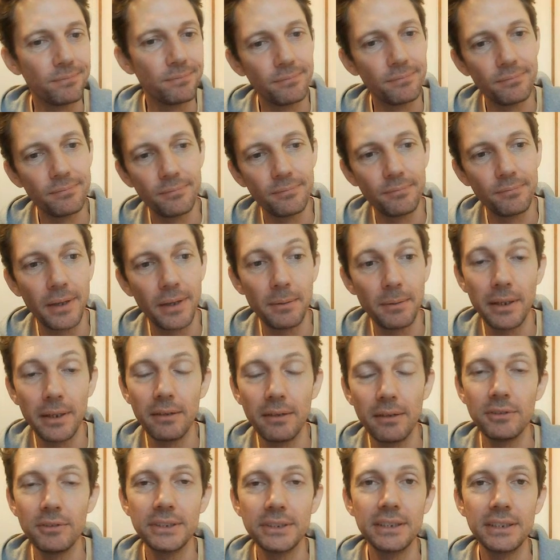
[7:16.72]
maybe every
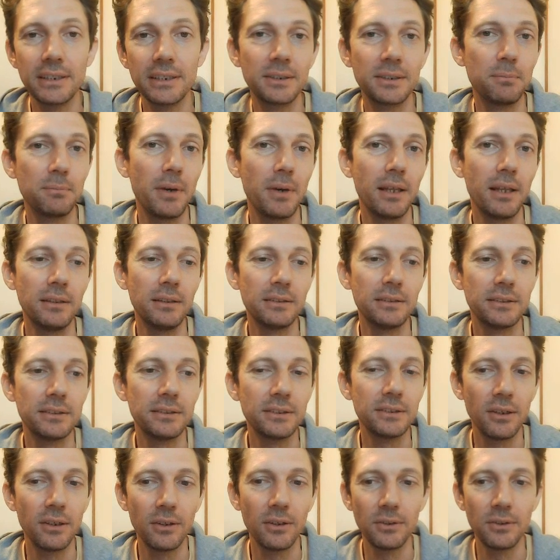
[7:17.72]
6 months.
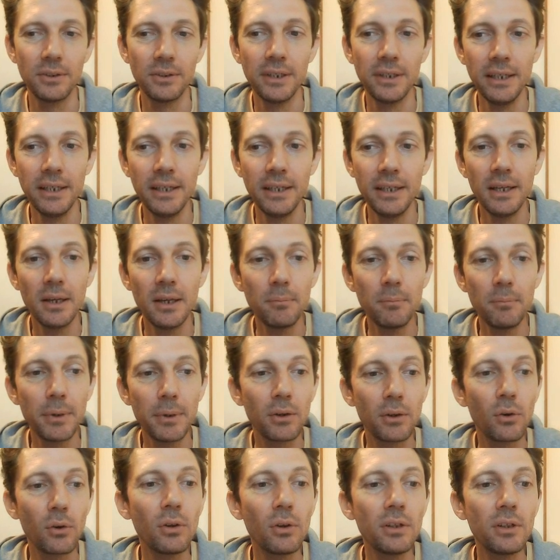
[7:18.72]
So, but
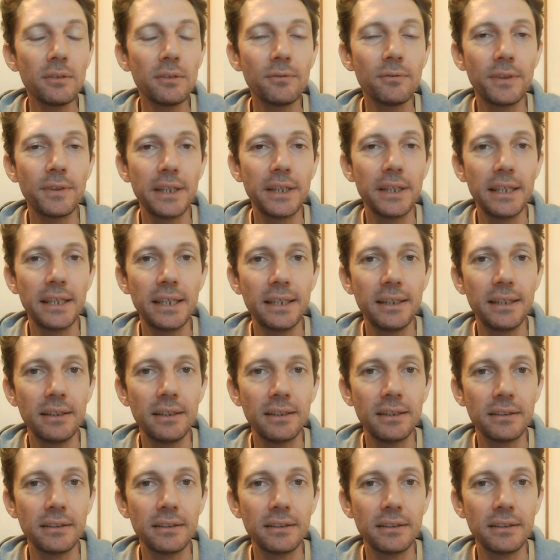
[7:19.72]
all of the